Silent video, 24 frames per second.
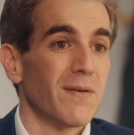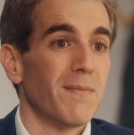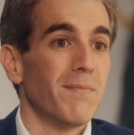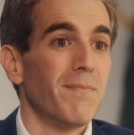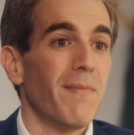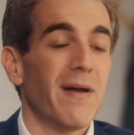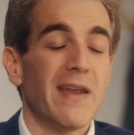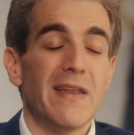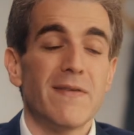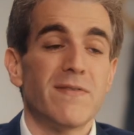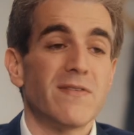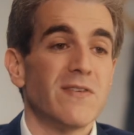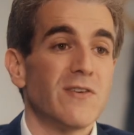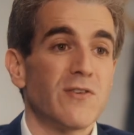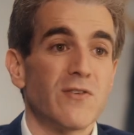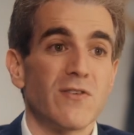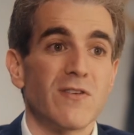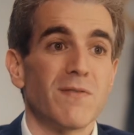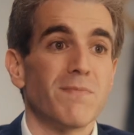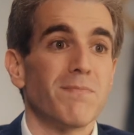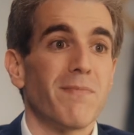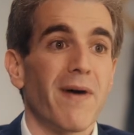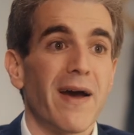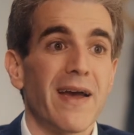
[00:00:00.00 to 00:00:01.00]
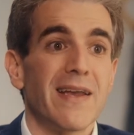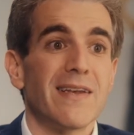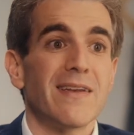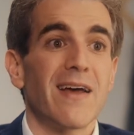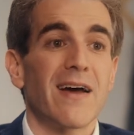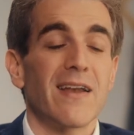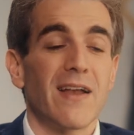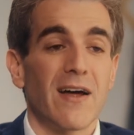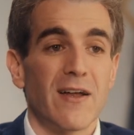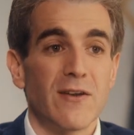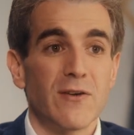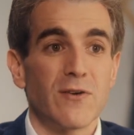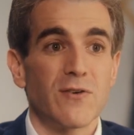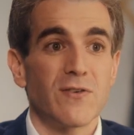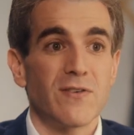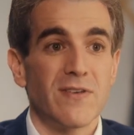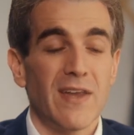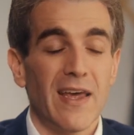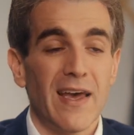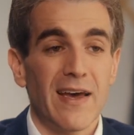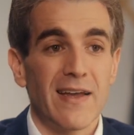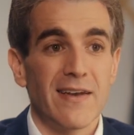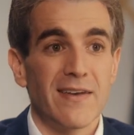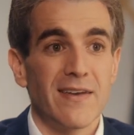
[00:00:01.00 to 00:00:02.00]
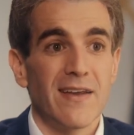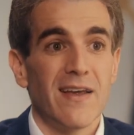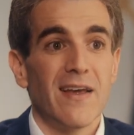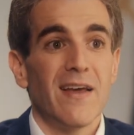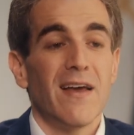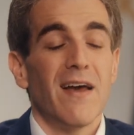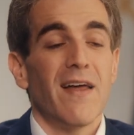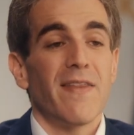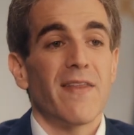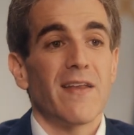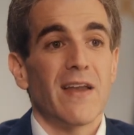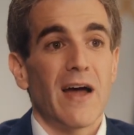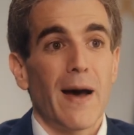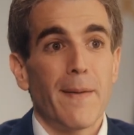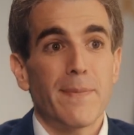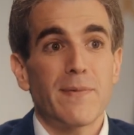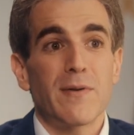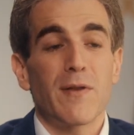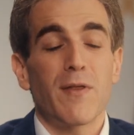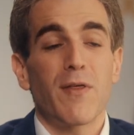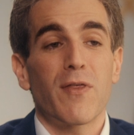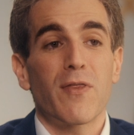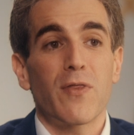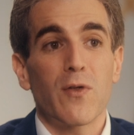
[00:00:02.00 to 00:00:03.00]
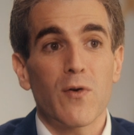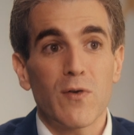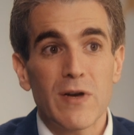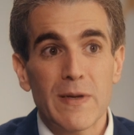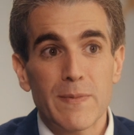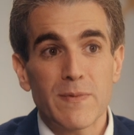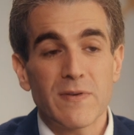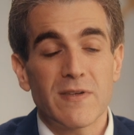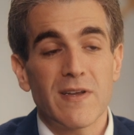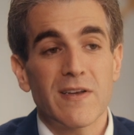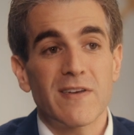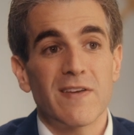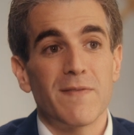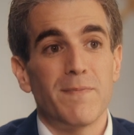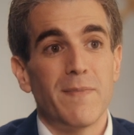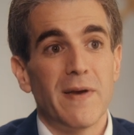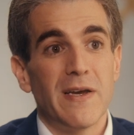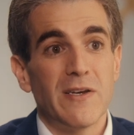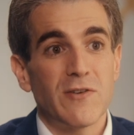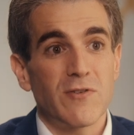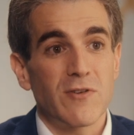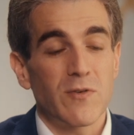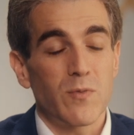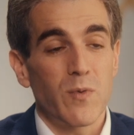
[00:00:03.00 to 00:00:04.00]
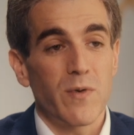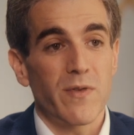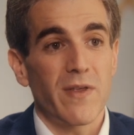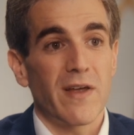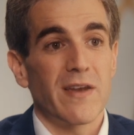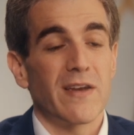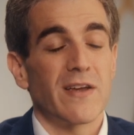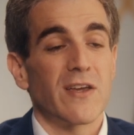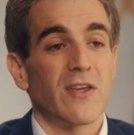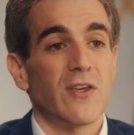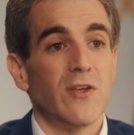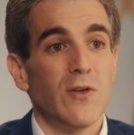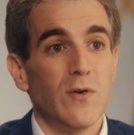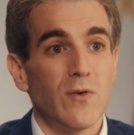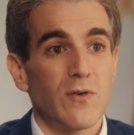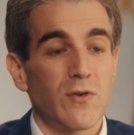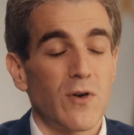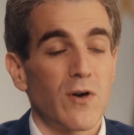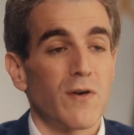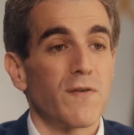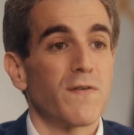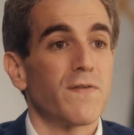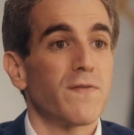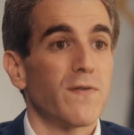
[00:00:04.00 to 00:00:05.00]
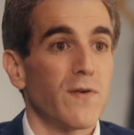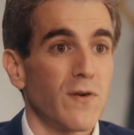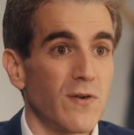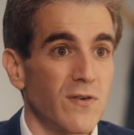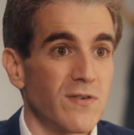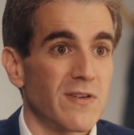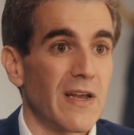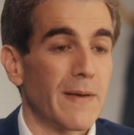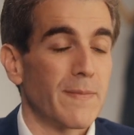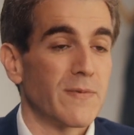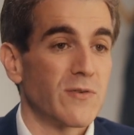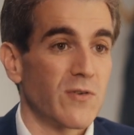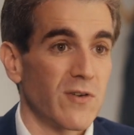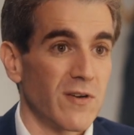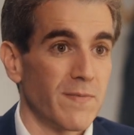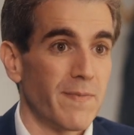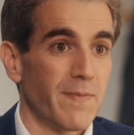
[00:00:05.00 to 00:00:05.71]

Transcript: Many physicians might not understand that up to 30% of patients with an acute or first episode of